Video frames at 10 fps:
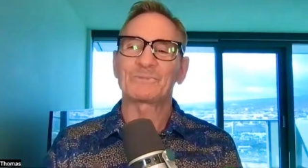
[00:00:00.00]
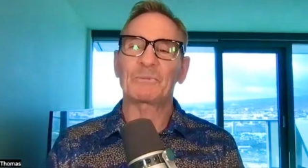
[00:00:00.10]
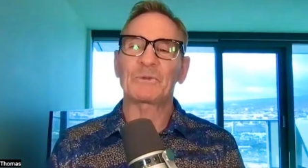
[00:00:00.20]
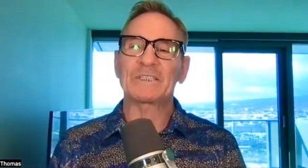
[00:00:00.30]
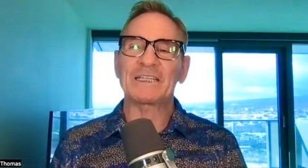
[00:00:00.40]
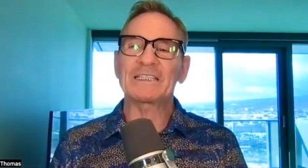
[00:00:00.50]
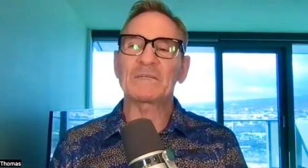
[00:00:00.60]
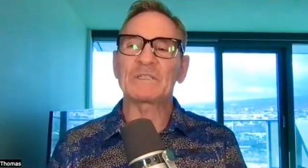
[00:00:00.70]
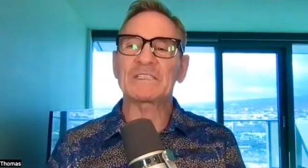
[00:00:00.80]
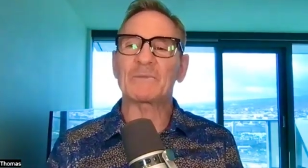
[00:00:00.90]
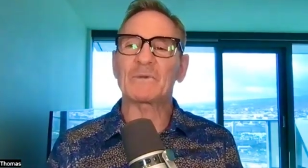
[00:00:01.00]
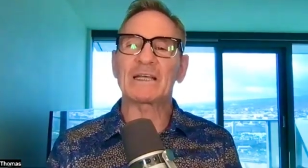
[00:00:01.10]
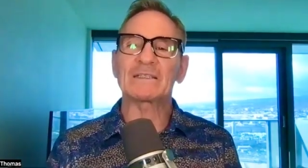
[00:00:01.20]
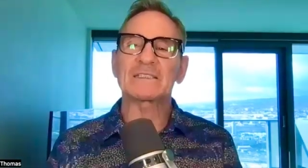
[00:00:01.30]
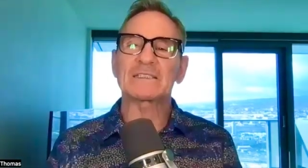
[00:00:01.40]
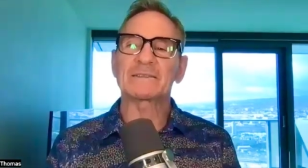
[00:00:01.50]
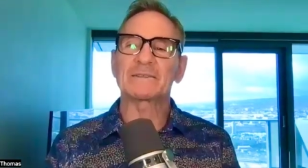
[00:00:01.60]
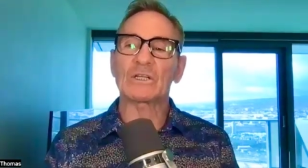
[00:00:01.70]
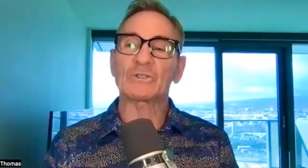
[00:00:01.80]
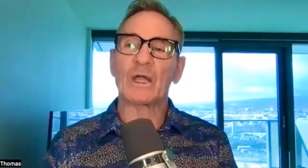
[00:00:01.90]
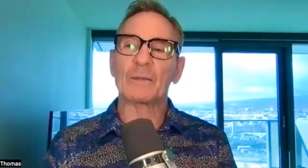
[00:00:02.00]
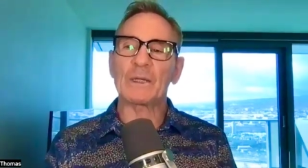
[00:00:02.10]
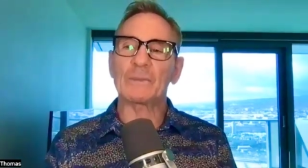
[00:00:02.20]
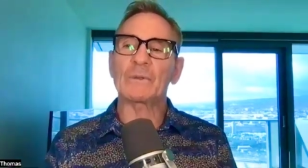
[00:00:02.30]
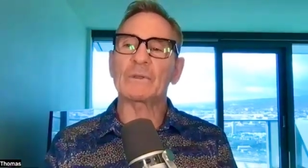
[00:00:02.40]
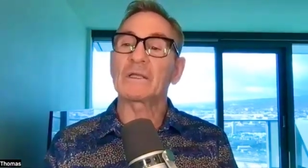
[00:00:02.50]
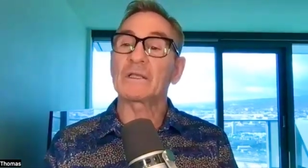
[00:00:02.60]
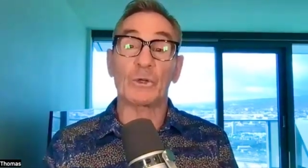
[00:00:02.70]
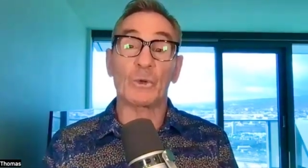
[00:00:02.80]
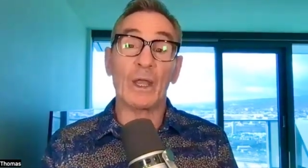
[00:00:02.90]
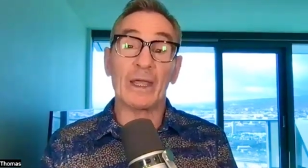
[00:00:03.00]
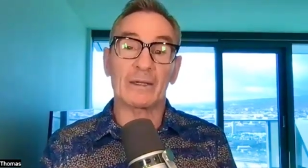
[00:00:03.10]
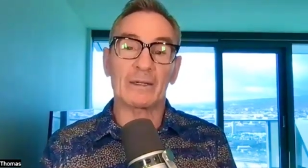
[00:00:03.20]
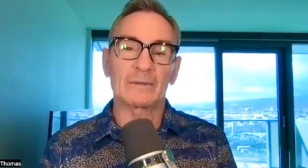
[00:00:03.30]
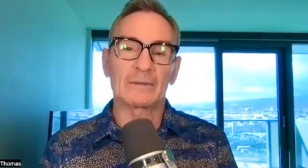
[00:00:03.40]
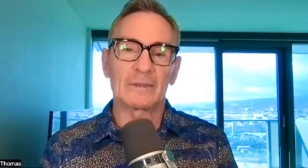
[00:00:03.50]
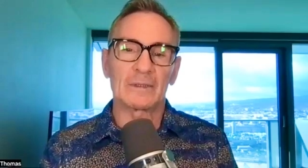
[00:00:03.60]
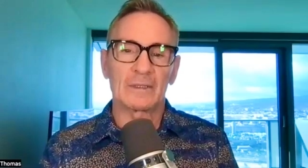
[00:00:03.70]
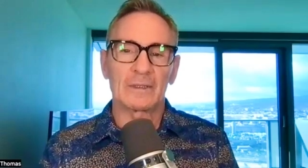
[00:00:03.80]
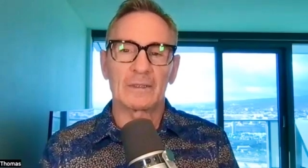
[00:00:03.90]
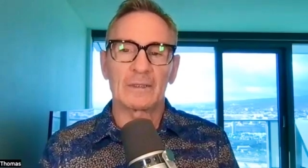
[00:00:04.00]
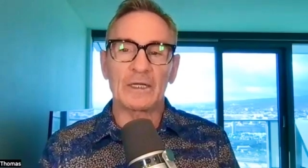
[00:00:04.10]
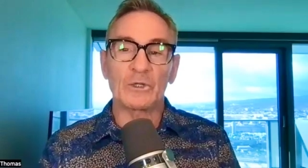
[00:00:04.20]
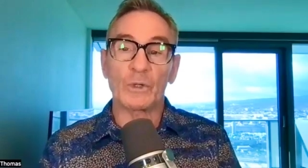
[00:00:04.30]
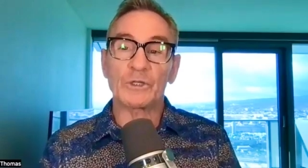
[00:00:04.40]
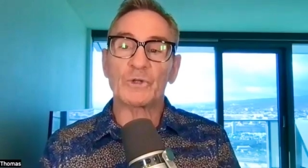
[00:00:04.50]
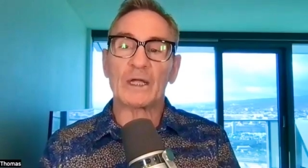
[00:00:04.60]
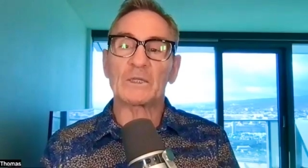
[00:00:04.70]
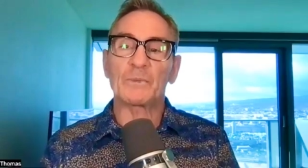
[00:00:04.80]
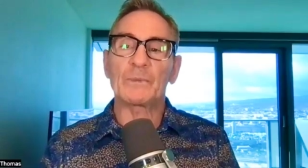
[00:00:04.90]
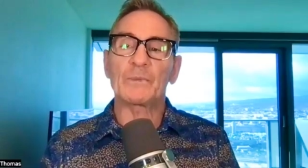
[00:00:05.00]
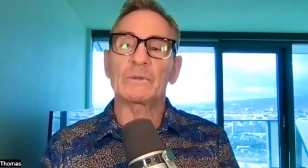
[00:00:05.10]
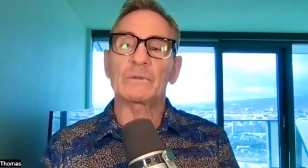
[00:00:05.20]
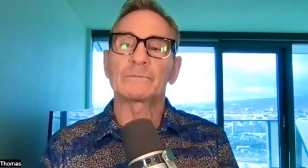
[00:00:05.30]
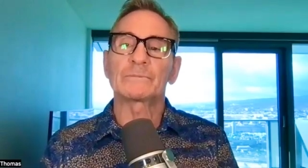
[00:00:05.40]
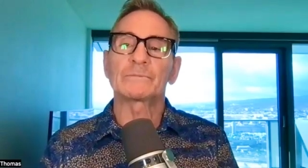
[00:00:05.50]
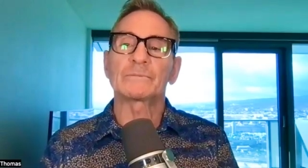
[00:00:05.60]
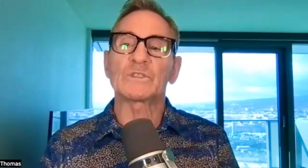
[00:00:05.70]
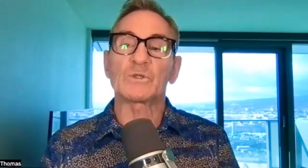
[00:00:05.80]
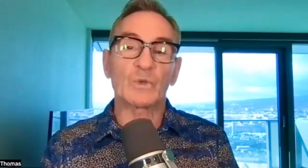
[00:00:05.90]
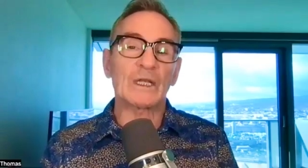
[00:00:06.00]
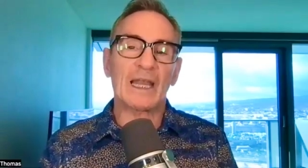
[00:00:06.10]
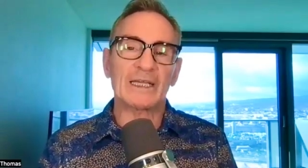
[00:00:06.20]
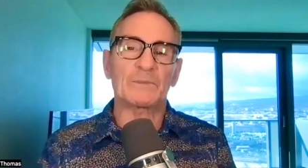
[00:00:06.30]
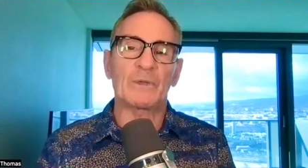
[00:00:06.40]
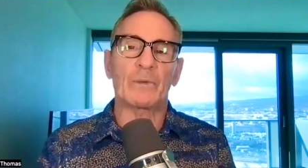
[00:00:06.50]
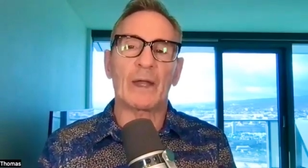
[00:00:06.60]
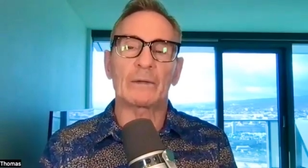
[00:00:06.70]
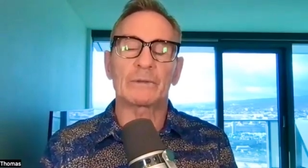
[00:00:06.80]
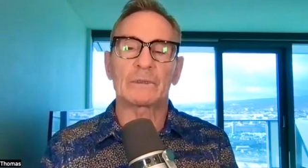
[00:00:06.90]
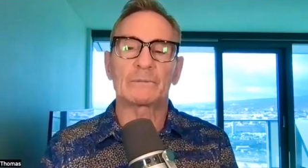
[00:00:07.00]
But pretending to be someone else, you'll attract people you don't like. And you won't attract the people you'd really like to be around.